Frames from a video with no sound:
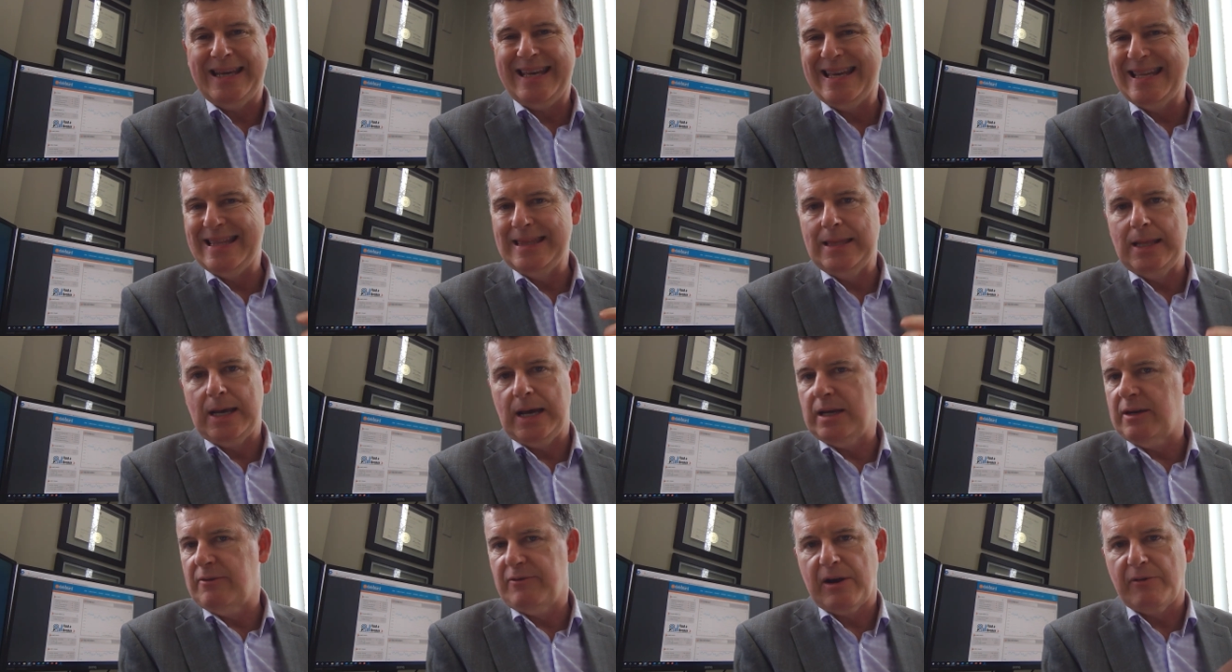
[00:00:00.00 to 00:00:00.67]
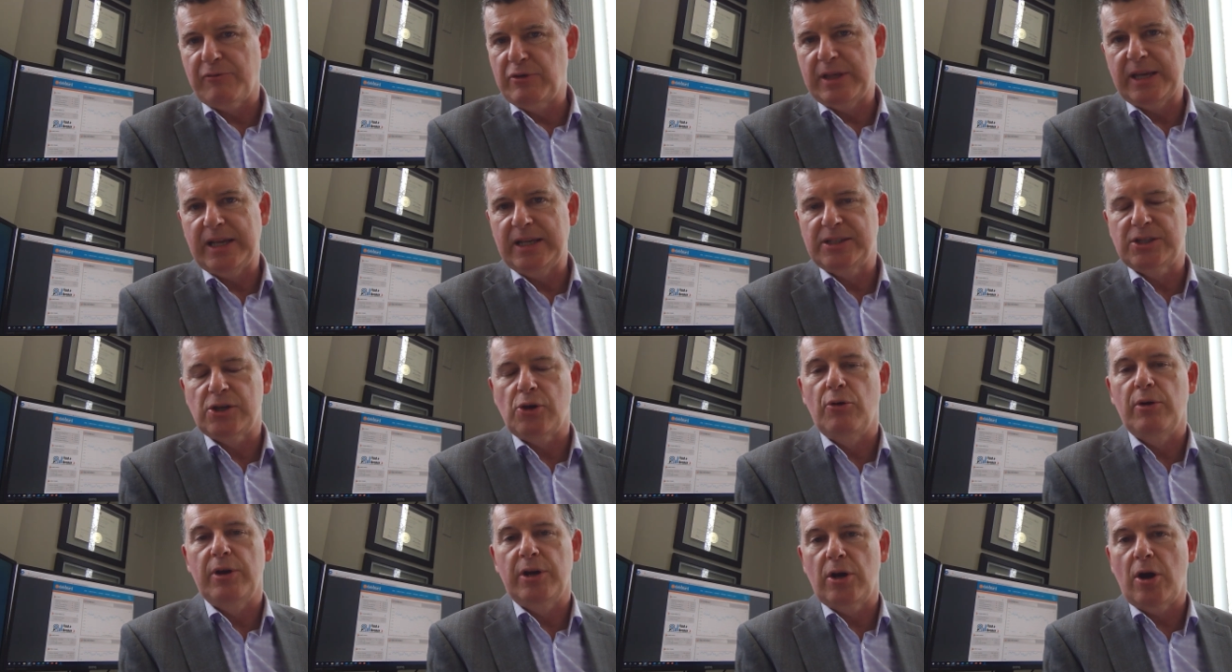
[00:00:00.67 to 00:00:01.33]
In light of everything that's
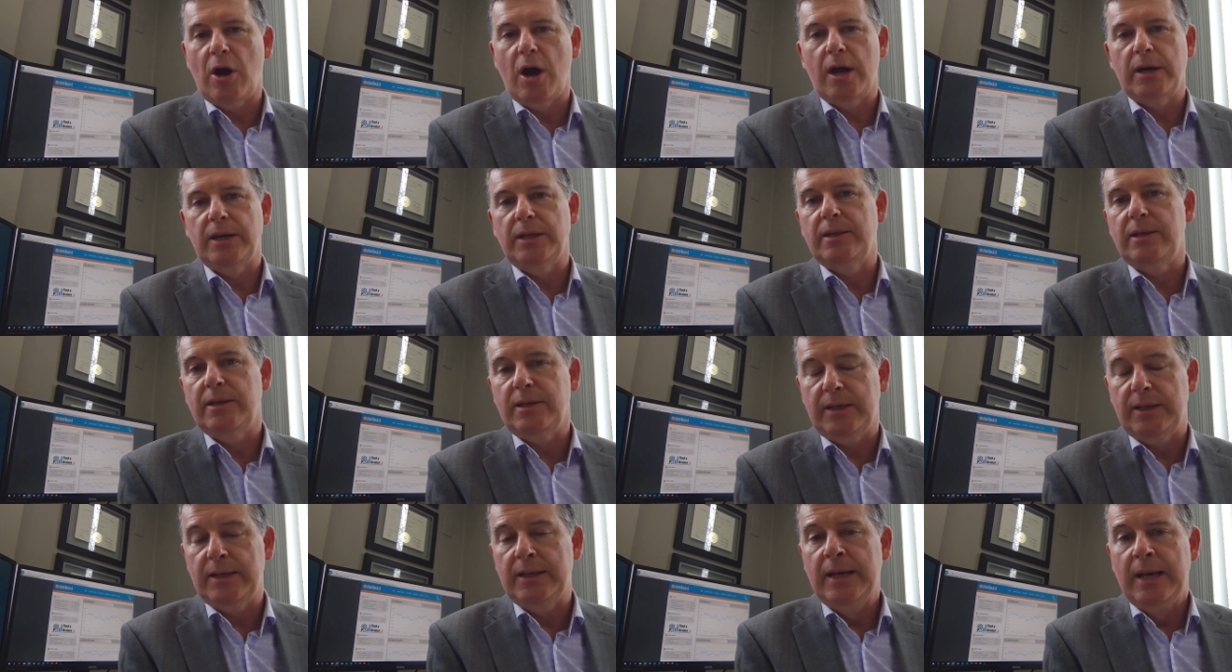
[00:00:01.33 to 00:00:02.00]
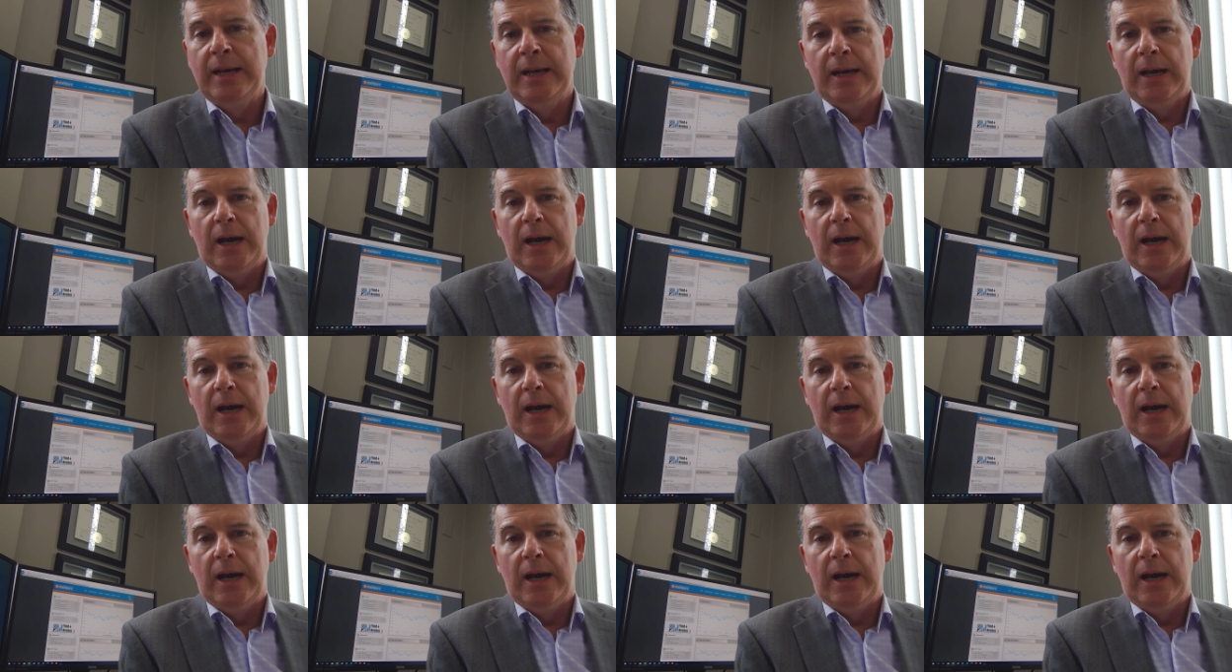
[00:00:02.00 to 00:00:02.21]
going on in the